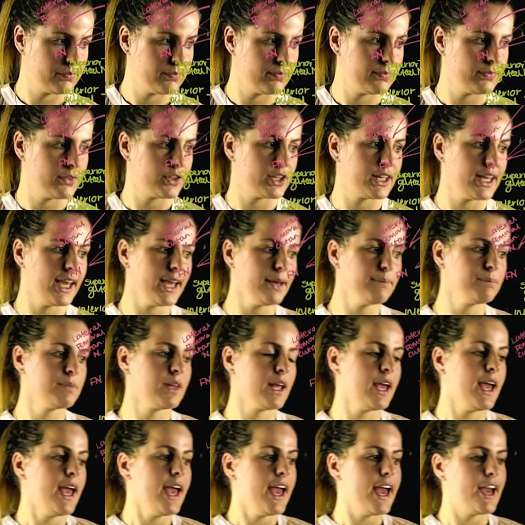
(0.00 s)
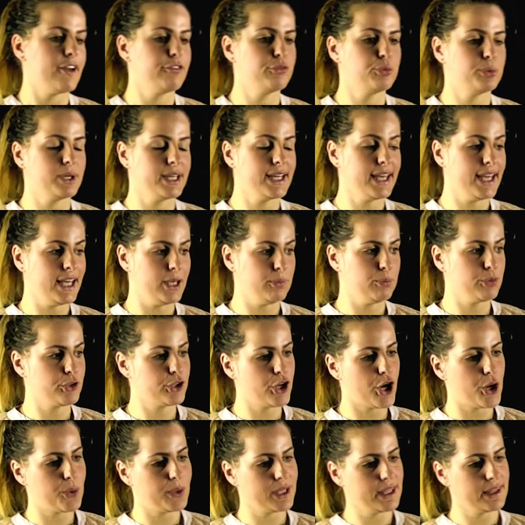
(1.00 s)
Okay, if we keep
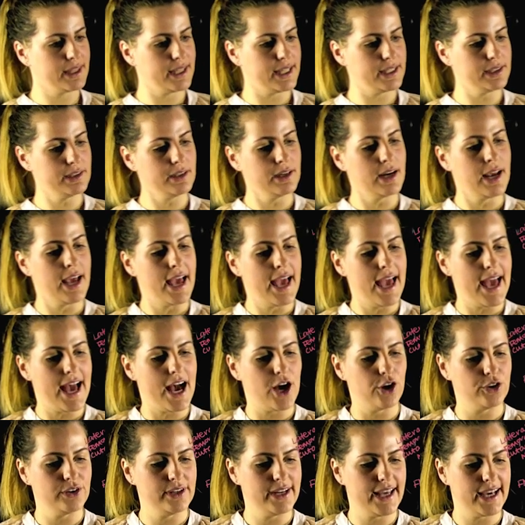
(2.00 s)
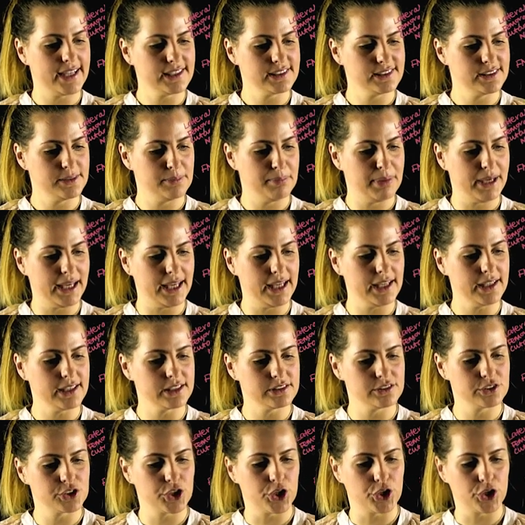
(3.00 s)
going then, our next peak
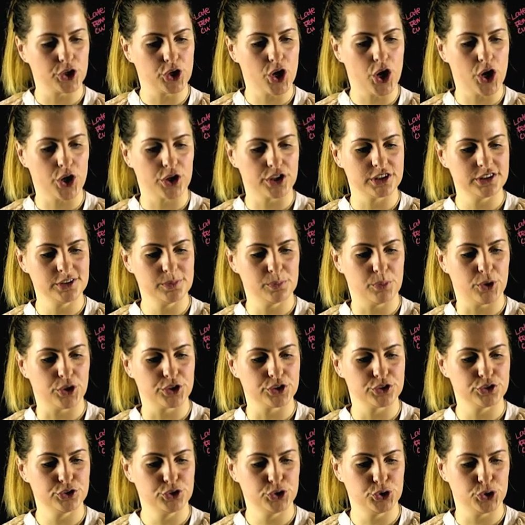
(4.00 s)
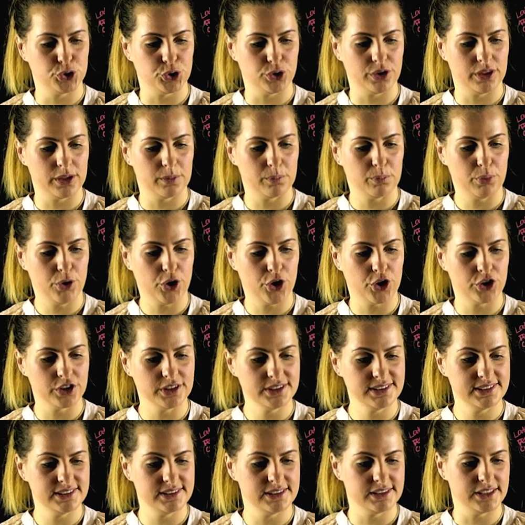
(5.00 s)
is going to correspond to the
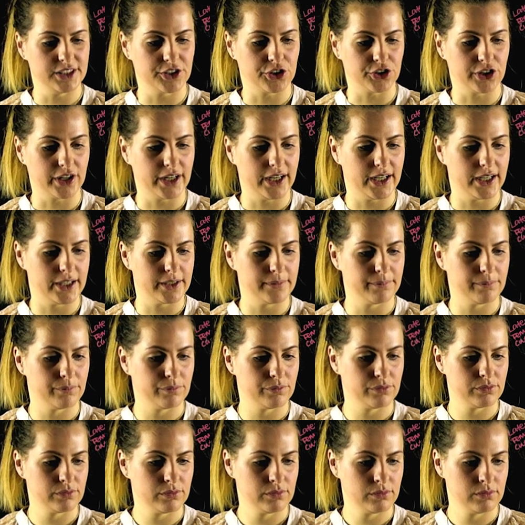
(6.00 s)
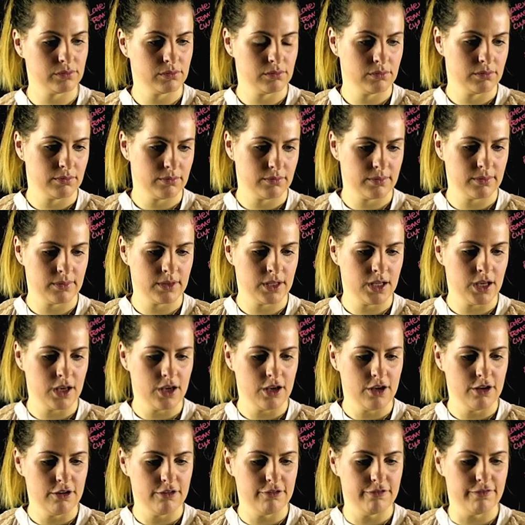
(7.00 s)
posterior
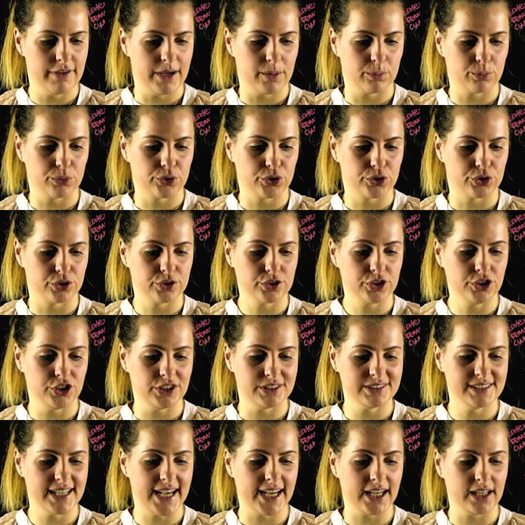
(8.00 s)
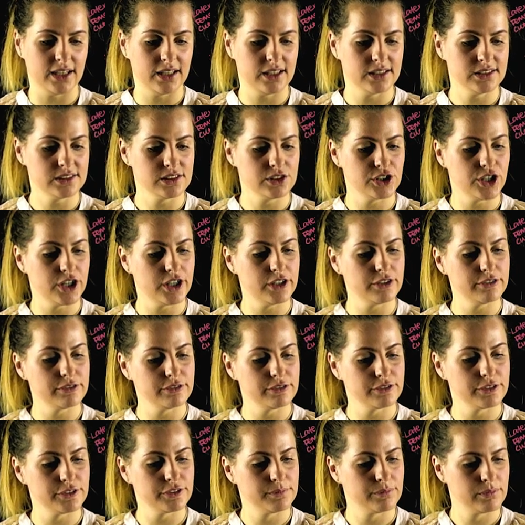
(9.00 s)
femoral cutaneous
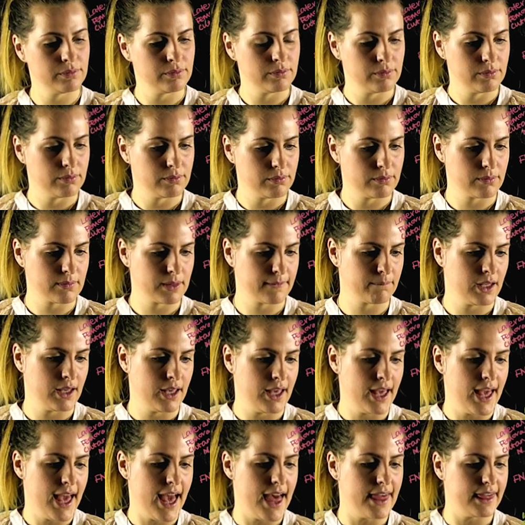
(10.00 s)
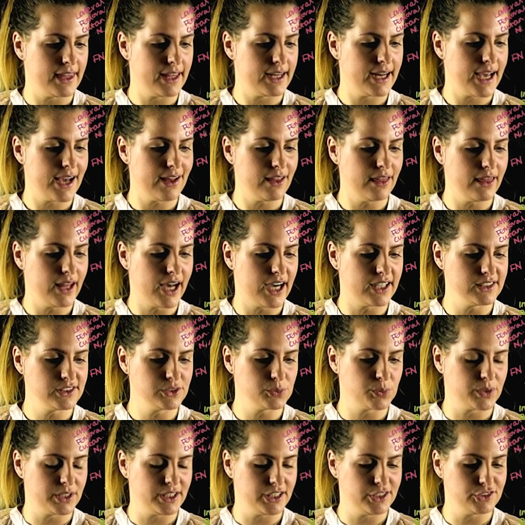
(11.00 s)
nerve. And then our last
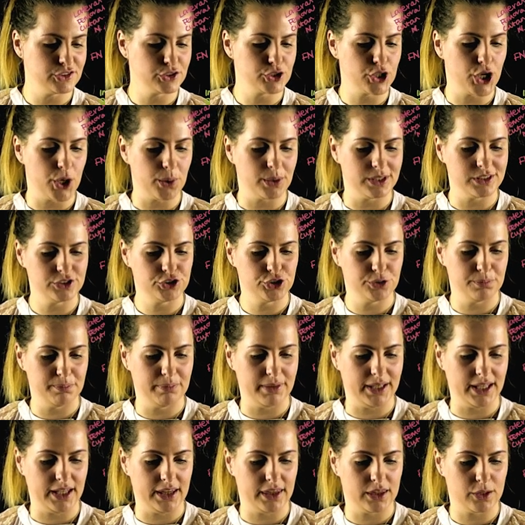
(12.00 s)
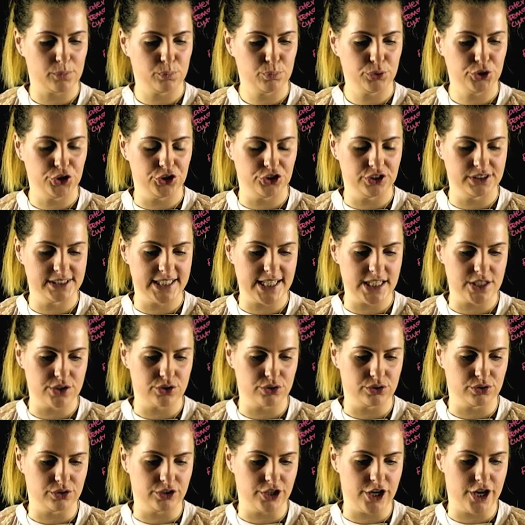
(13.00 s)
one is going to be the
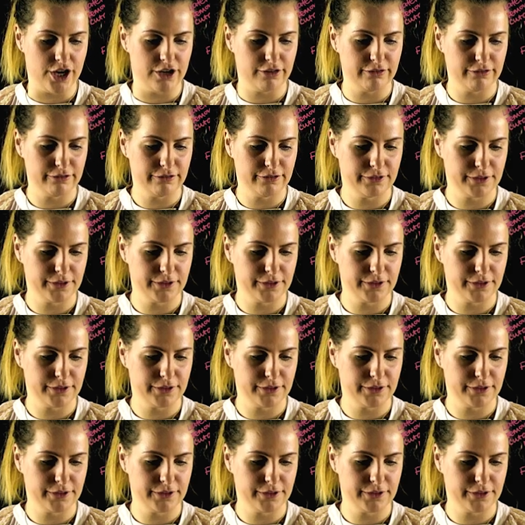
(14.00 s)
pudendal nerve.